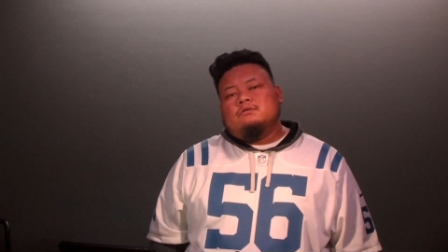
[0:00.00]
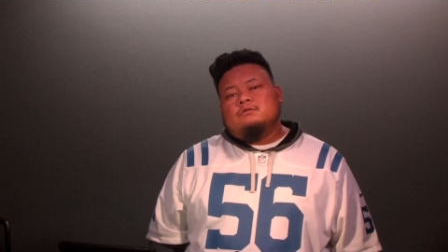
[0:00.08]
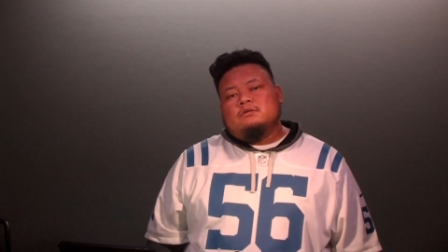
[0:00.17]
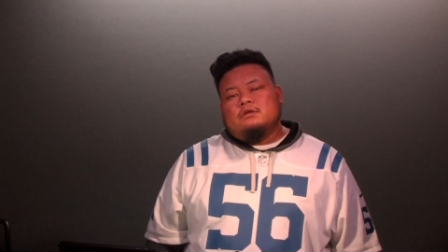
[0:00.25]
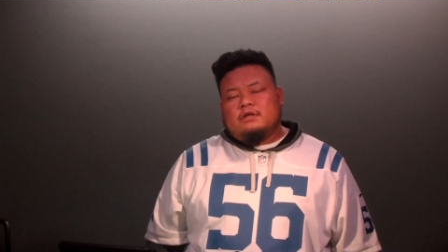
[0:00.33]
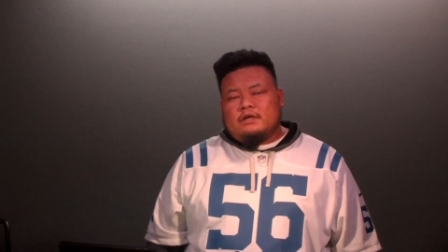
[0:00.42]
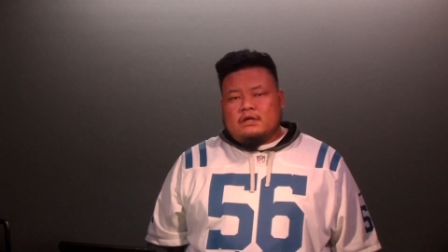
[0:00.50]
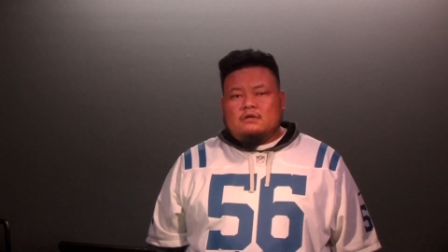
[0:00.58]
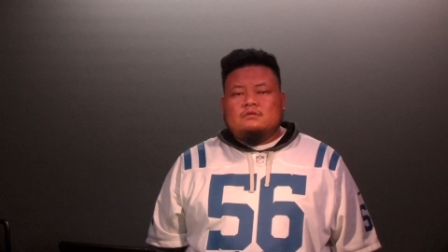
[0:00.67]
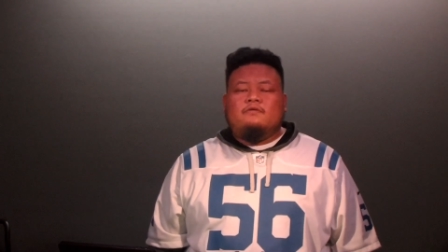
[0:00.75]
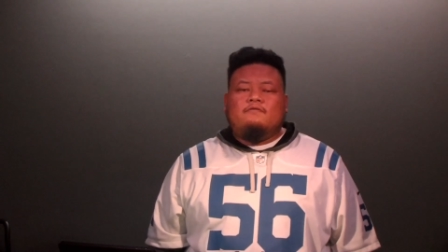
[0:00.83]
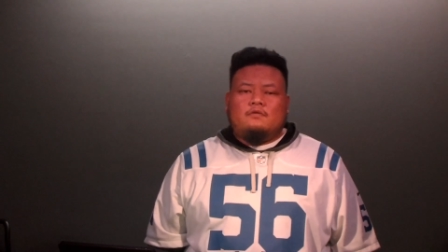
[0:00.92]
in the
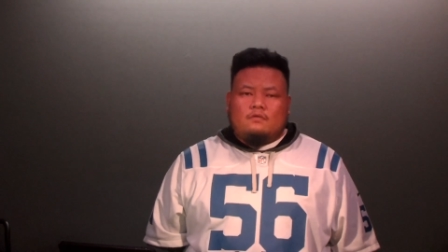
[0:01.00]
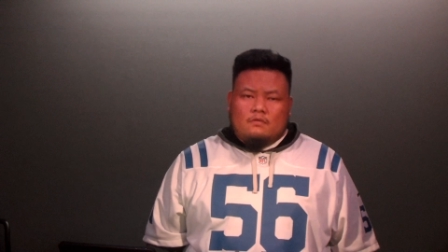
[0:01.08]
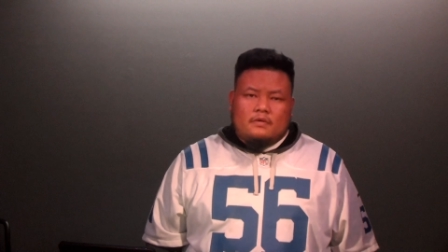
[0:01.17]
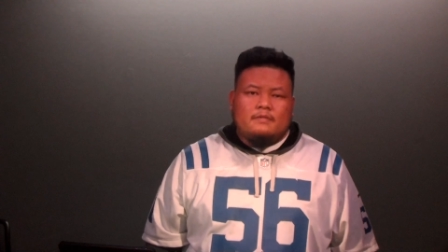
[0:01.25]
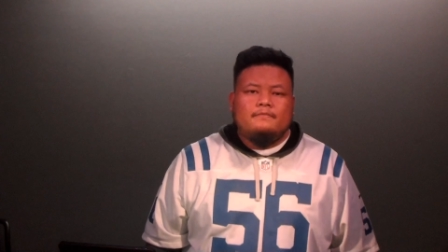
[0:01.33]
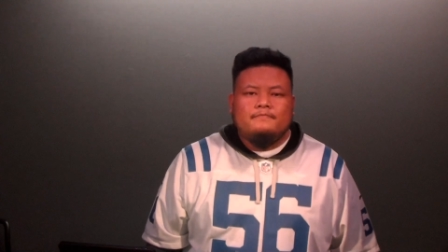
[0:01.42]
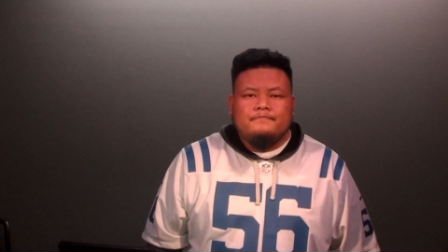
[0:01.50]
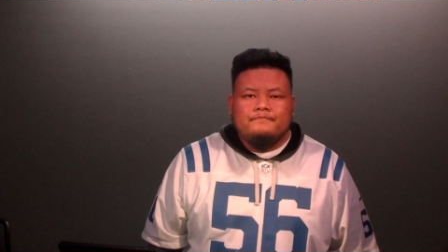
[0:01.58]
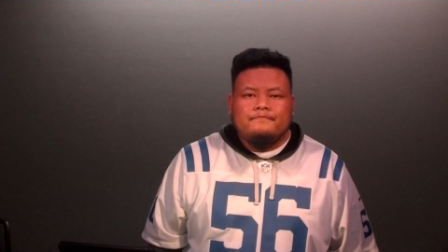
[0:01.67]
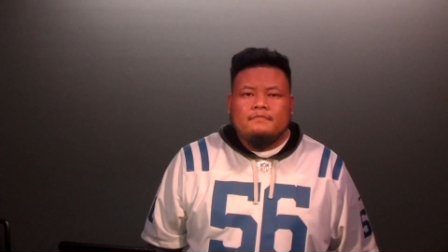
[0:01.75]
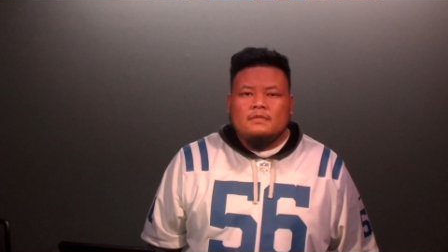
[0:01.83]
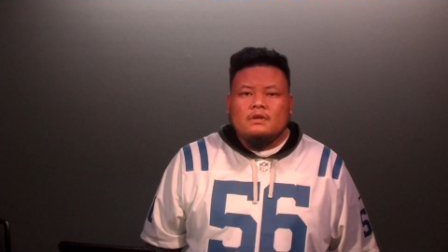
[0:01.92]
house of the
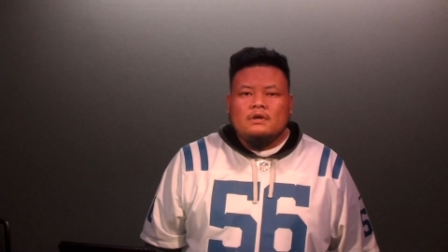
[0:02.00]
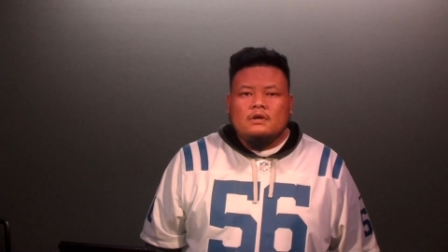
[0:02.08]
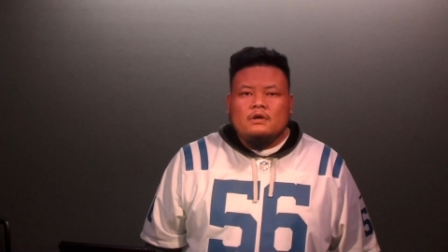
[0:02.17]
Lord.